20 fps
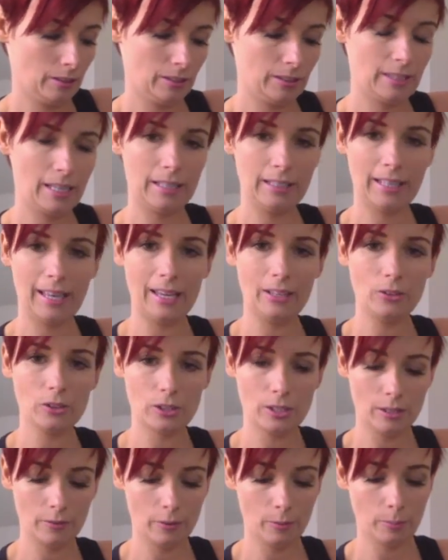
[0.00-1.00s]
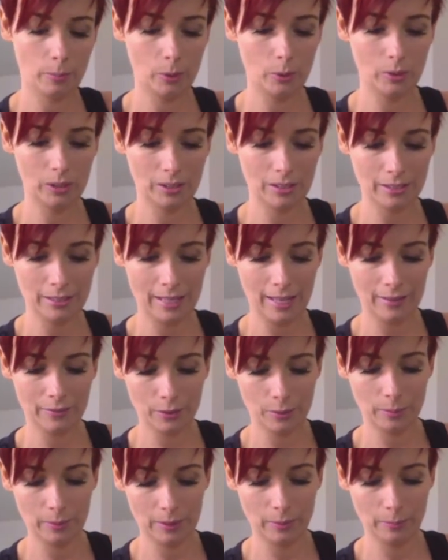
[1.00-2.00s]
then get yourself a bowl. It doesn't have
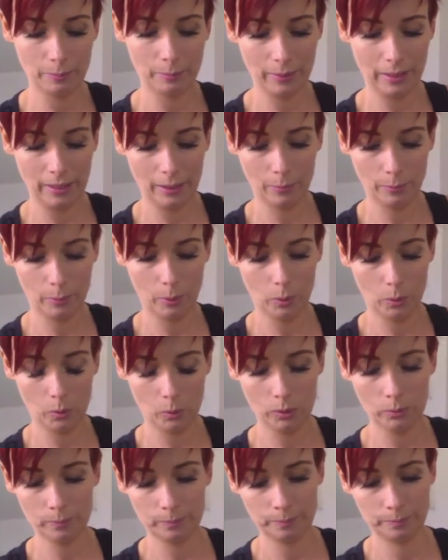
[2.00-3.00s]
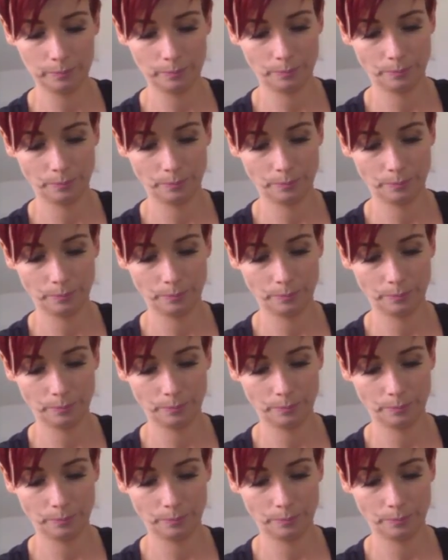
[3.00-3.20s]
to be a big bowl.